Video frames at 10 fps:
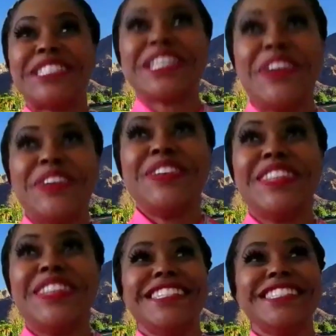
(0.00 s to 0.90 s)

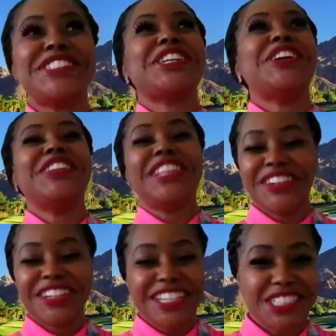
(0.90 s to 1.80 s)
So this show
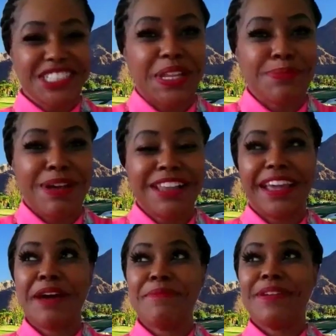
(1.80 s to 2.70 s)
literally just fell in my
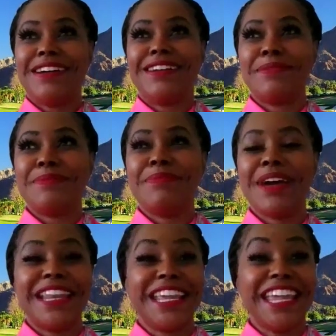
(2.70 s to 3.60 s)
lap. Um,
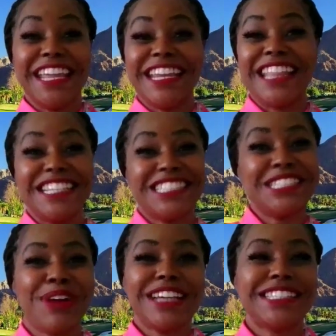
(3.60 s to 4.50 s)
and again, and this
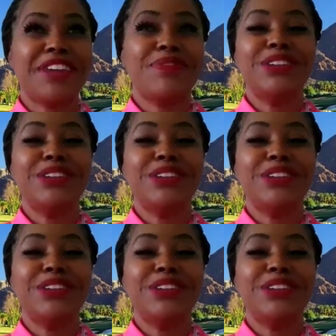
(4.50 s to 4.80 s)
is why it didn't